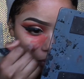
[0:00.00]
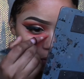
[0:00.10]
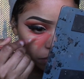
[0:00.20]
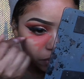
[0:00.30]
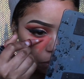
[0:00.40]

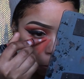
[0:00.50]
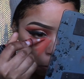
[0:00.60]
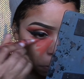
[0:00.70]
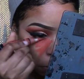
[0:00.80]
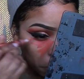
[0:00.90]
and
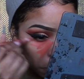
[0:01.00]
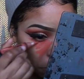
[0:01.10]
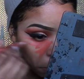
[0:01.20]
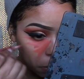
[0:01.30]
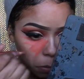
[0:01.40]
I'm just going
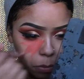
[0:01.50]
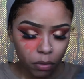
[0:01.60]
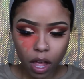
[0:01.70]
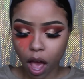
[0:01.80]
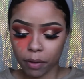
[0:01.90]
in with color
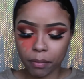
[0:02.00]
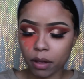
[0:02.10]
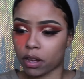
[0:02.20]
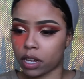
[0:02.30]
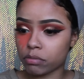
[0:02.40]
concealer just
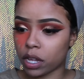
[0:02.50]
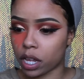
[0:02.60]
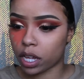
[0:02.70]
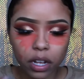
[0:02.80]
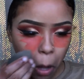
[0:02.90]
to
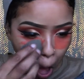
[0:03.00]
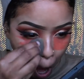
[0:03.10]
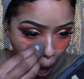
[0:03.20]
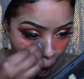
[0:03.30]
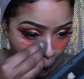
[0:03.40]
hide up,
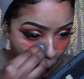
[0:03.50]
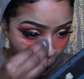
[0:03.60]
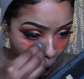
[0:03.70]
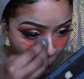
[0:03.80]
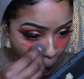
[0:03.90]
just to
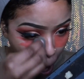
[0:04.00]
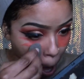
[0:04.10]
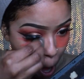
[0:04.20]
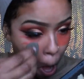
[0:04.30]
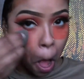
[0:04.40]
clear any
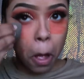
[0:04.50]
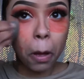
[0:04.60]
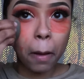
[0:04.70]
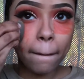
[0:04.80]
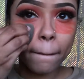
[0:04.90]
dark
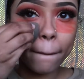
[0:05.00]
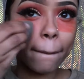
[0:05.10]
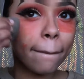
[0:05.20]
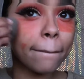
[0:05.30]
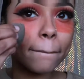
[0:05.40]
marks or any
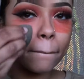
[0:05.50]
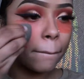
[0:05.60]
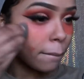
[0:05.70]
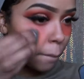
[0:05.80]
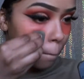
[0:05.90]

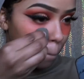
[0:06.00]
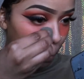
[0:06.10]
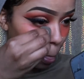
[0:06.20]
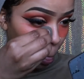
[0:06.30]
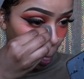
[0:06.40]

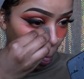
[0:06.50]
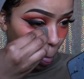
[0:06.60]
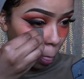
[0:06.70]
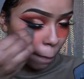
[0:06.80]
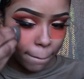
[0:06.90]
miscoloration.
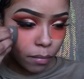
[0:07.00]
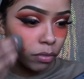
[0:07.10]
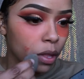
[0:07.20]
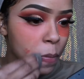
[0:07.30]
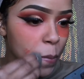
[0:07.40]

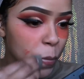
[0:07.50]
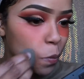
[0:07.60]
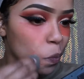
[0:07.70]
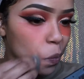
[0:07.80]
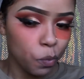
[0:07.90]
I can't even
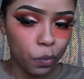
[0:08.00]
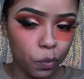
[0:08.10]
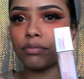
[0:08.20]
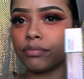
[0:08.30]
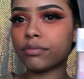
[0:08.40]
talk.
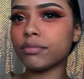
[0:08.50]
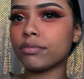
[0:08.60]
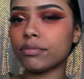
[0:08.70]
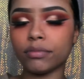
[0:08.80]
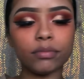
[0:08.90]
Oh,
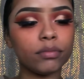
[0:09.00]
what the heck?